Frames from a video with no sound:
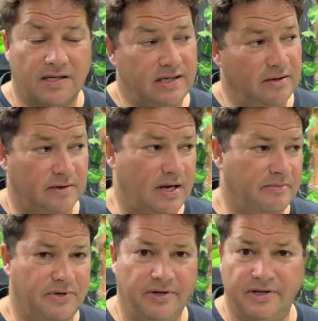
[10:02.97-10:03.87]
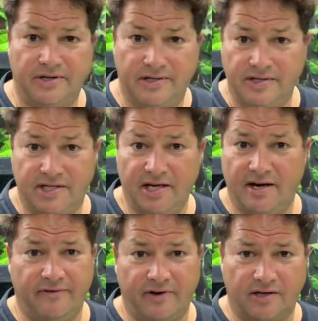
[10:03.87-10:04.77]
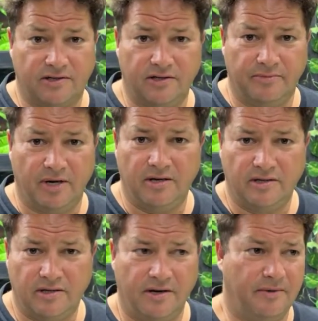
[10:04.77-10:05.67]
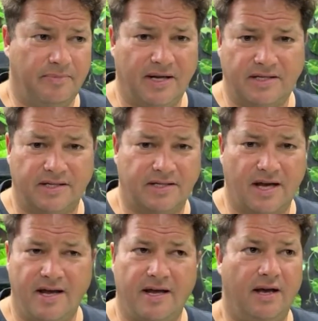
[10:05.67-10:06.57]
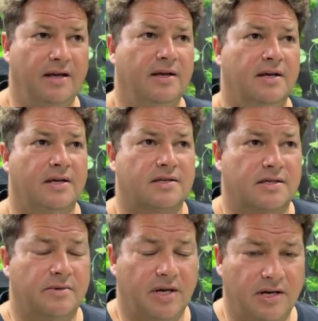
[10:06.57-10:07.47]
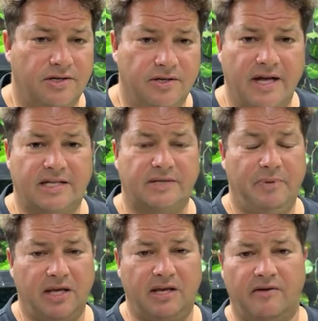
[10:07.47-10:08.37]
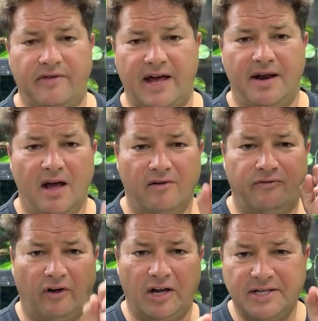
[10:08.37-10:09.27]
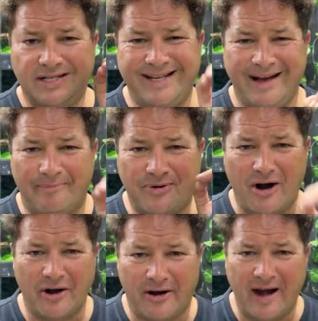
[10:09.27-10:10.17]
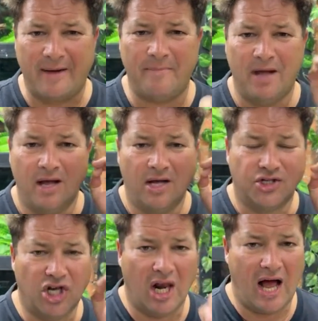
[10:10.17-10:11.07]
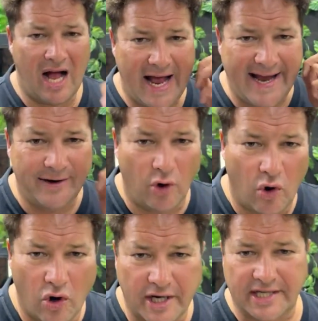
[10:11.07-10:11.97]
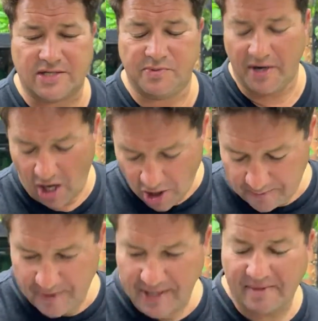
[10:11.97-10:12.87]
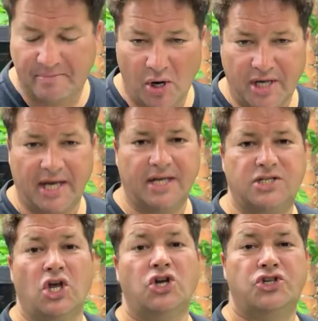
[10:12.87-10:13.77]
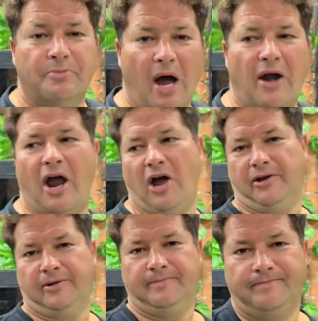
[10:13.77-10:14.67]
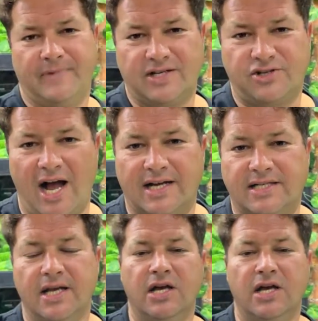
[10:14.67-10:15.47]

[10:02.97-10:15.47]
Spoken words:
said, come do it here in Africa too, bro. Got a place to stay here. So we're going to do that. Speaking of that, volunteer program, July and August. We're opening bookings tomorrow. That's right.